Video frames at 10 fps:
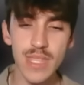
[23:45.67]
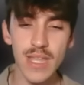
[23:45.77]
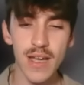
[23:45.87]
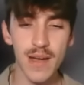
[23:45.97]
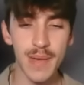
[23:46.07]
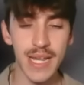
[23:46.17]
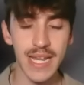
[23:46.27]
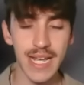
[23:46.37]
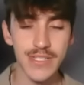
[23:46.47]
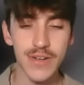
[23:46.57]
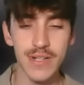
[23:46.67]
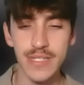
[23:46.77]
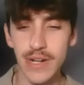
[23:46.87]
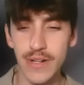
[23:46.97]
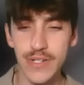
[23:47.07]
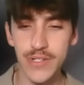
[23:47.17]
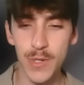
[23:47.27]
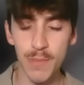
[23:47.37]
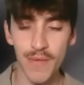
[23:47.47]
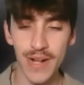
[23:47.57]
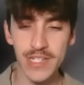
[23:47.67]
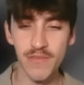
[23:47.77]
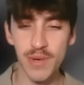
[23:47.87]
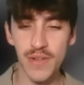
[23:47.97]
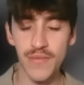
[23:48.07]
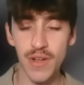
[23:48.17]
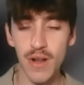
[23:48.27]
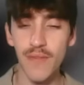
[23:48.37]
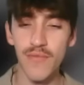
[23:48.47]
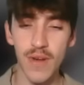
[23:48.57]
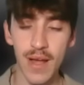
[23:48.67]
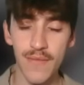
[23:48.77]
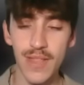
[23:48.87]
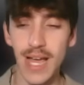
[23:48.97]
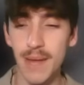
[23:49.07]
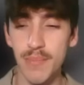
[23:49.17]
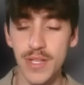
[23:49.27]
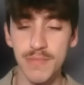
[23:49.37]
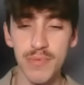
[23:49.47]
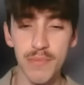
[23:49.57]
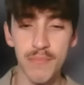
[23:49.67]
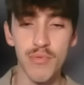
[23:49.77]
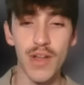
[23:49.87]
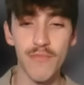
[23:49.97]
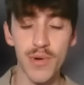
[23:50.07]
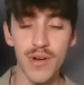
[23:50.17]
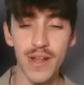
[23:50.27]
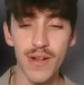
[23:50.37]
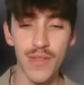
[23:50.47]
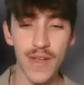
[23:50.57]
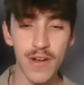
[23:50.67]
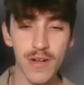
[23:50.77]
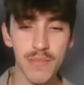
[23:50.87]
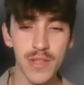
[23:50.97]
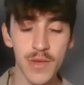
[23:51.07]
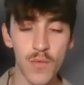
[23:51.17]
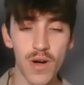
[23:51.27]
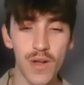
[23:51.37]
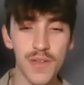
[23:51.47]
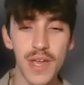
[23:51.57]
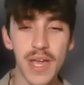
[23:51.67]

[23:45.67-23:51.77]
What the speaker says: And yes, their Incinerators are super effective, but if they're on Fly plus Brave Bird here, they're completely walled.